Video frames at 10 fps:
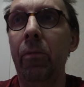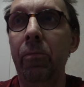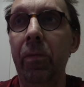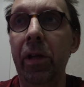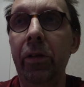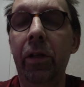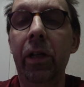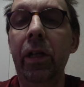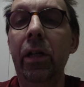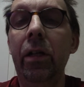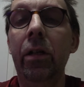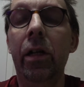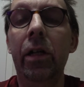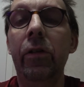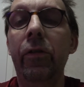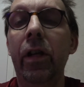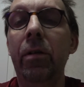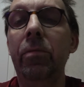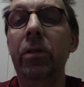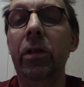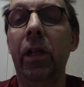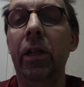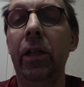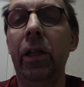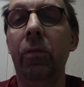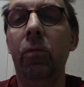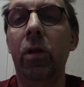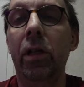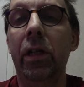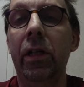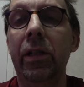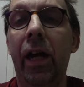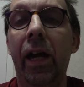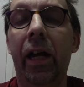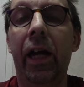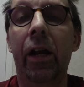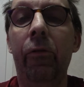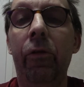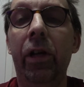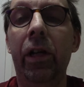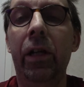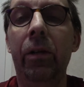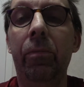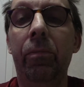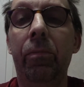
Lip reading: mentally undeveloped and they want to attack every